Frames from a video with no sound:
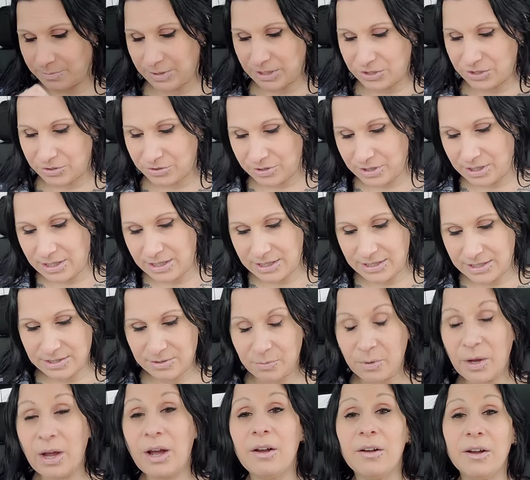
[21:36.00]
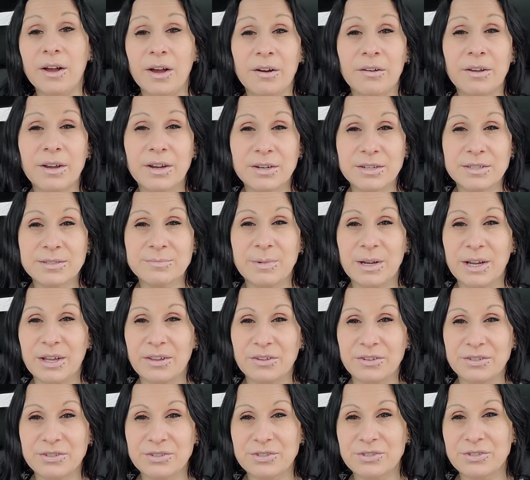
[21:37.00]
my tree as well. Oh, here's my
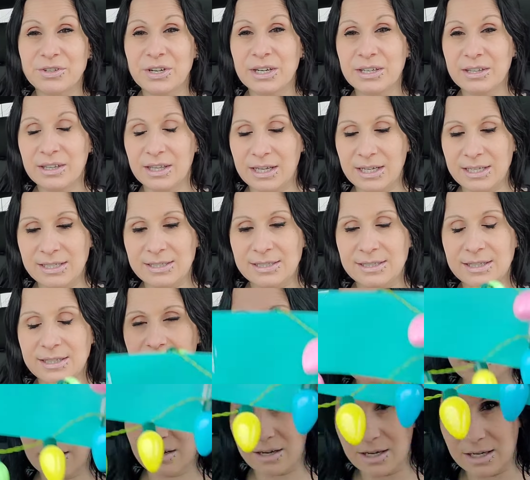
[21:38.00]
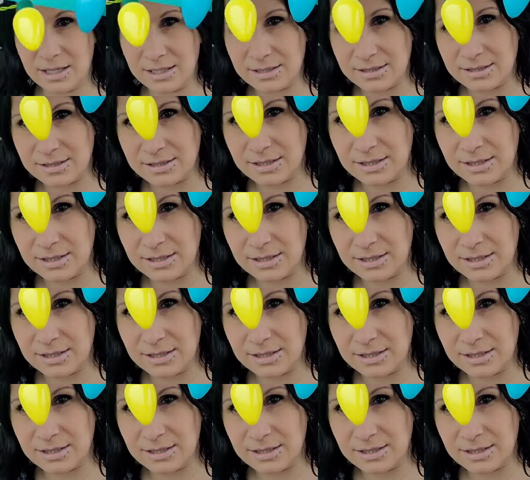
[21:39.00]
other string lights that I got.